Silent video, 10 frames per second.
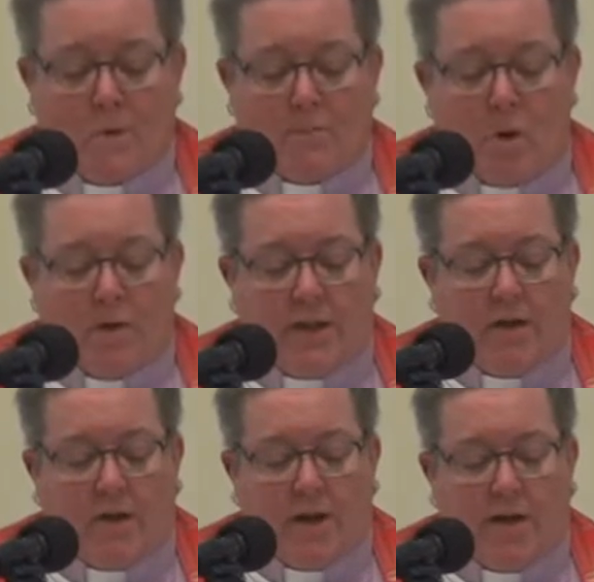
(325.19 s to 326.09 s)
Small
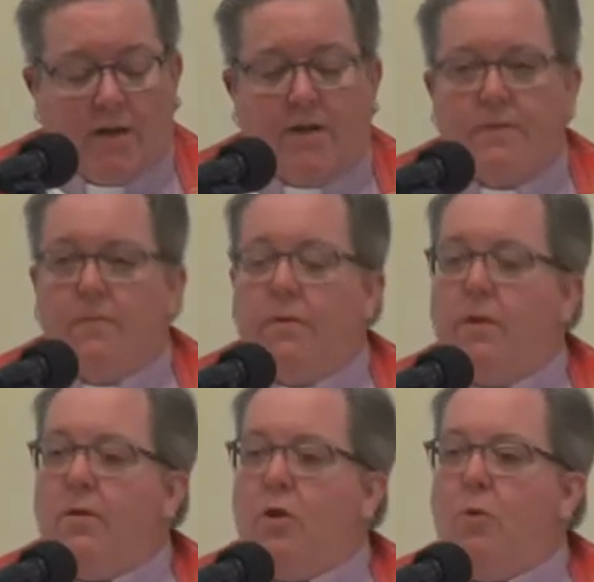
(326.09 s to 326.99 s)
town kids with
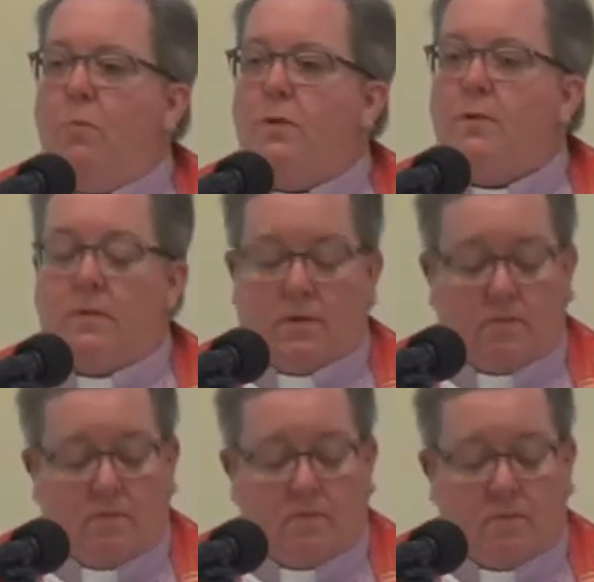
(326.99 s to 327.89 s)
no hopes
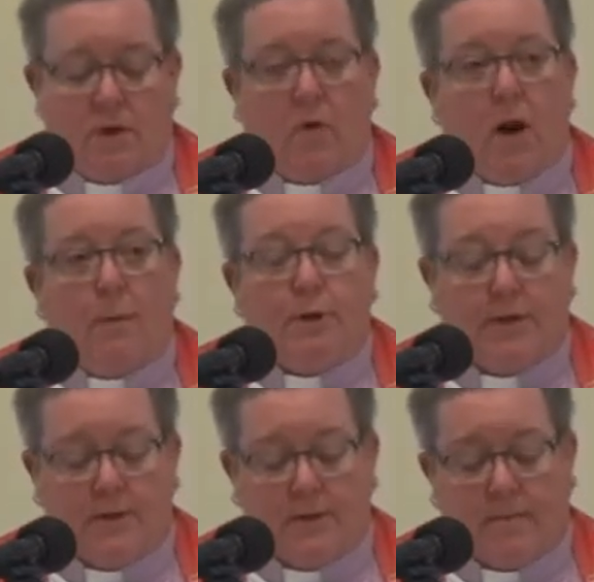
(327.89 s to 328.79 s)
and no
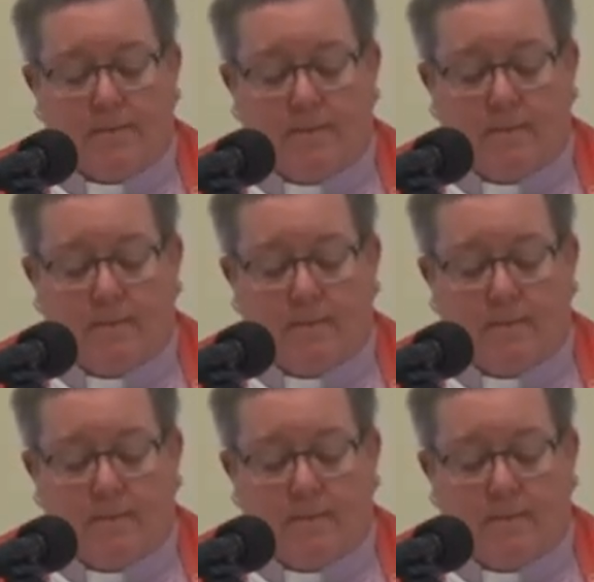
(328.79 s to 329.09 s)
options.